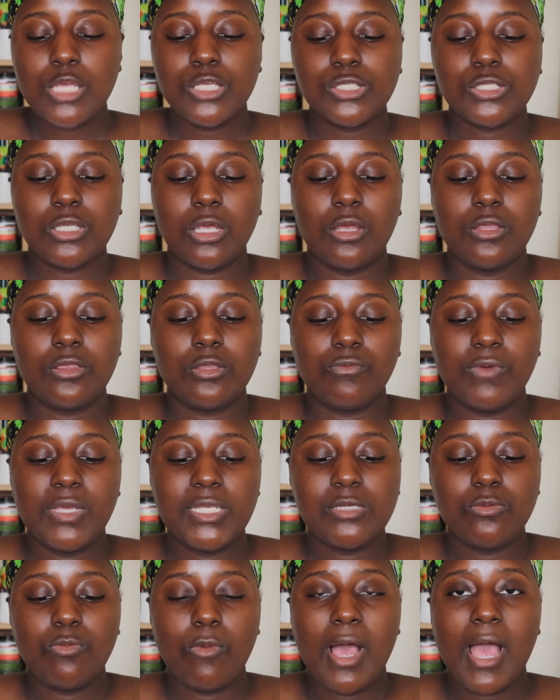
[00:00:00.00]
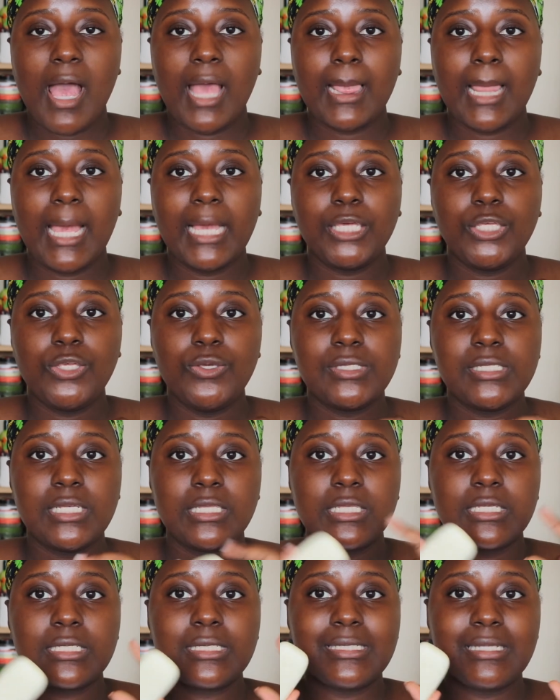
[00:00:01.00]
So the reason why I like
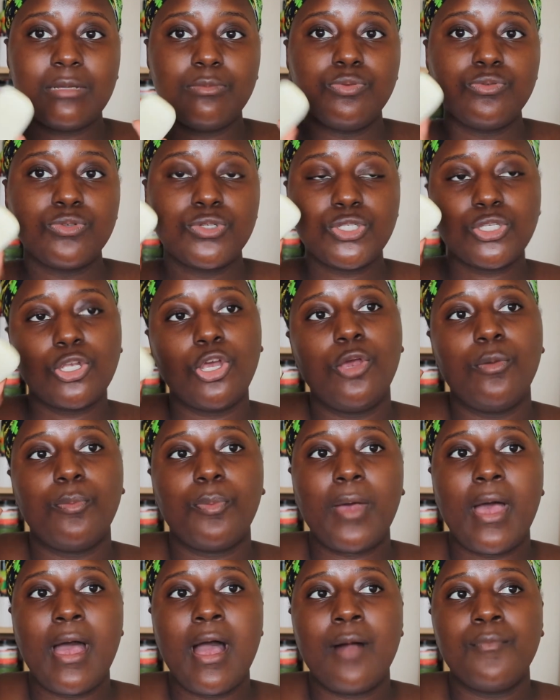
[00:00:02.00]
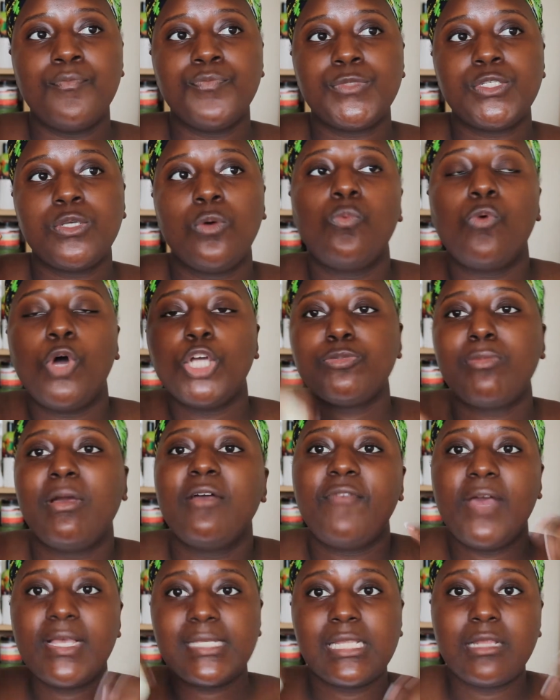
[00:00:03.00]
using the simple soap to wash my
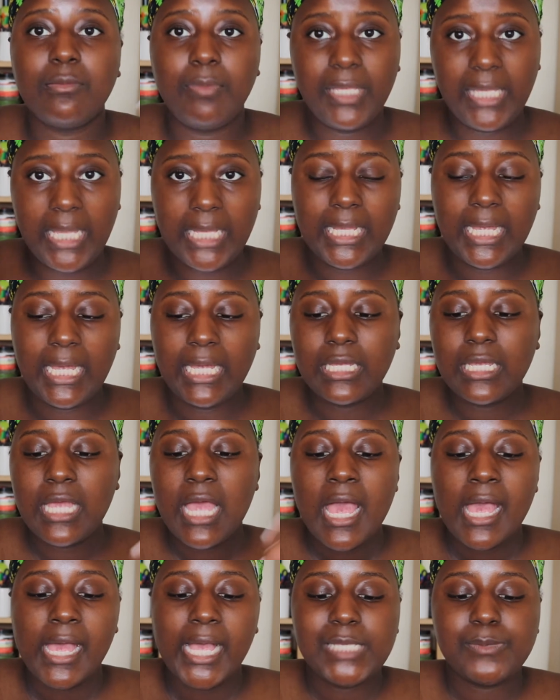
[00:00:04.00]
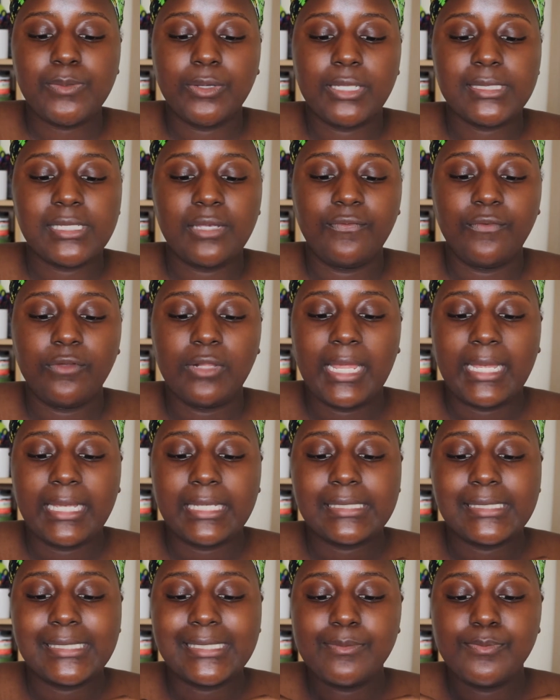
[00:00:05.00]
face at the beginning is because I feel
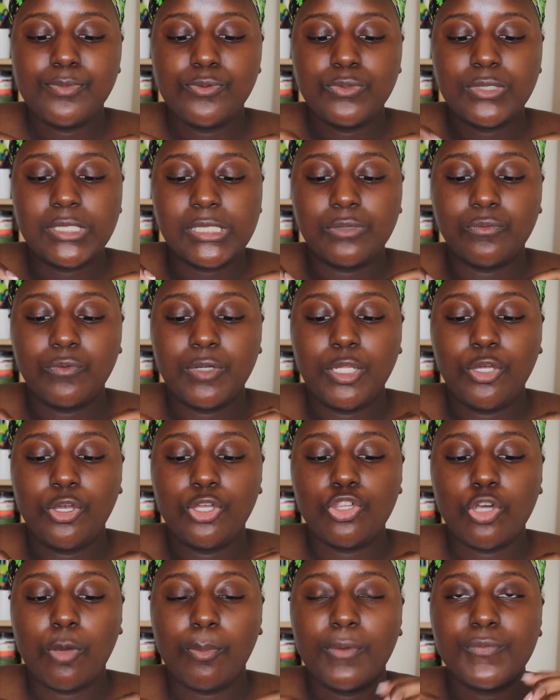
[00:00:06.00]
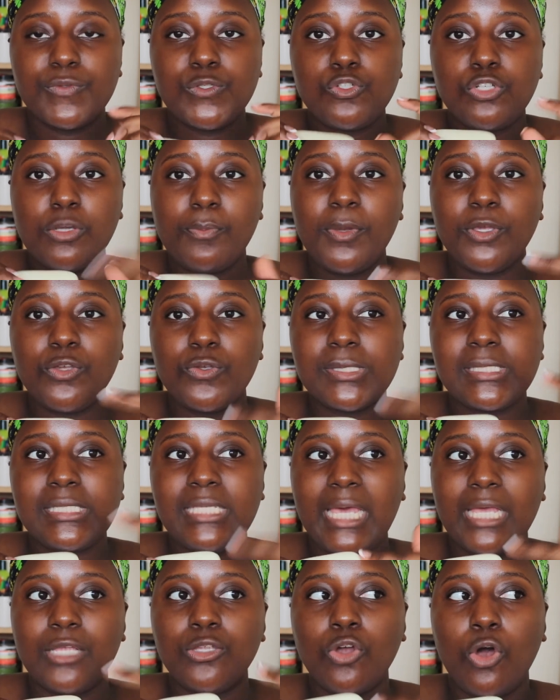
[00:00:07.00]
like simple does a really good job of stripping your
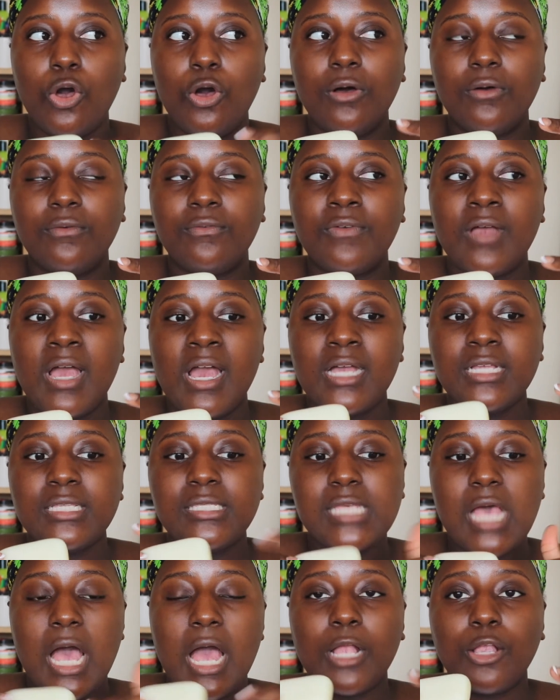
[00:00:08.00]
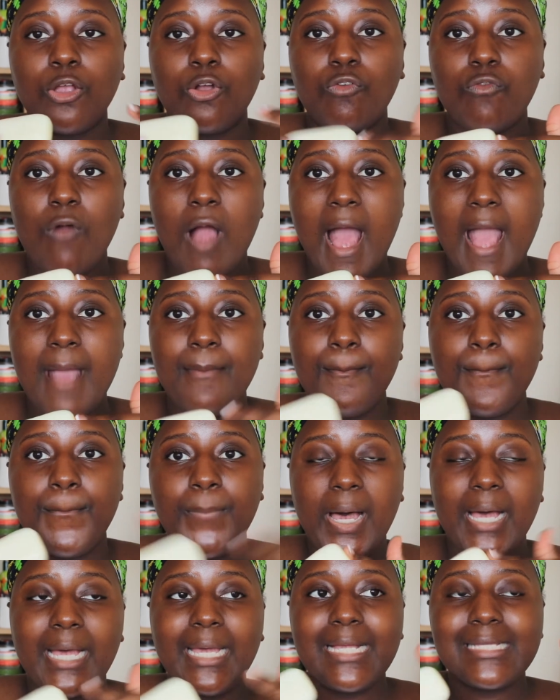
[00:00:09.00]
skin of dirt and grime,
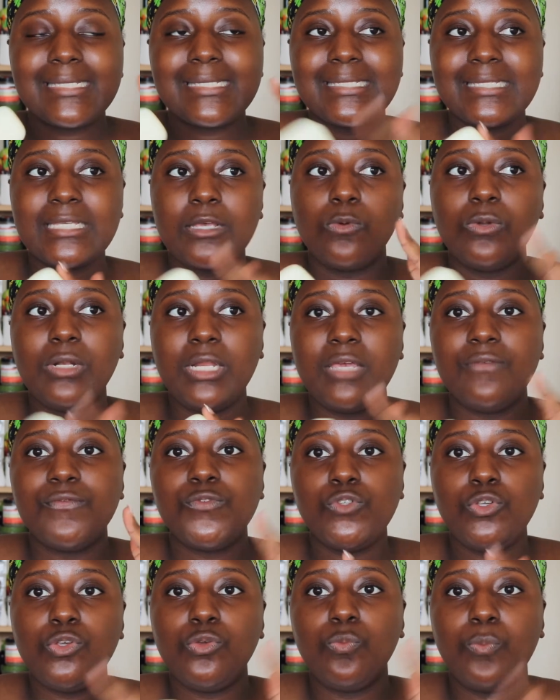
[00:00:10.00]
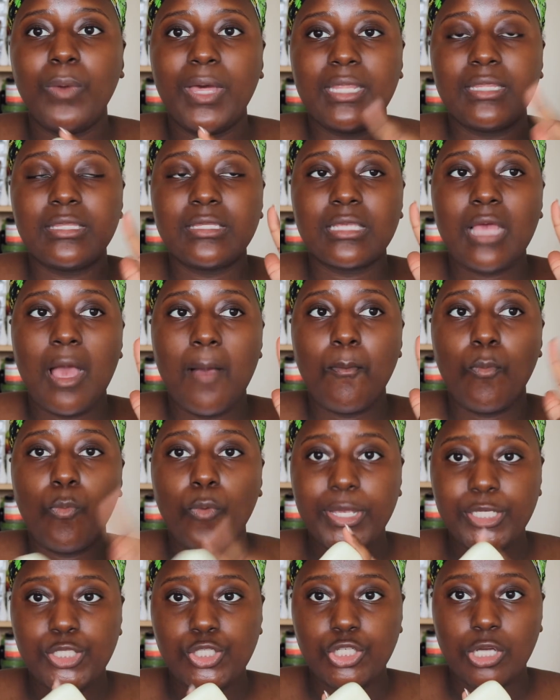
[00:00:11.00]
but it still leaves you with
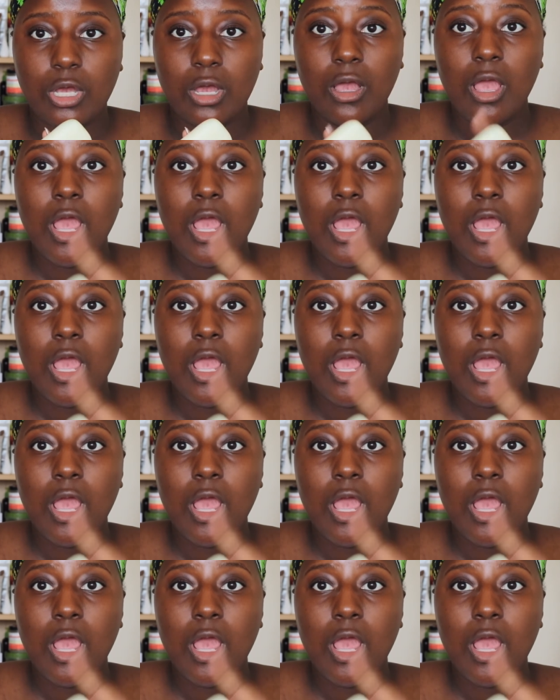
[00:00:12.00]
moisture.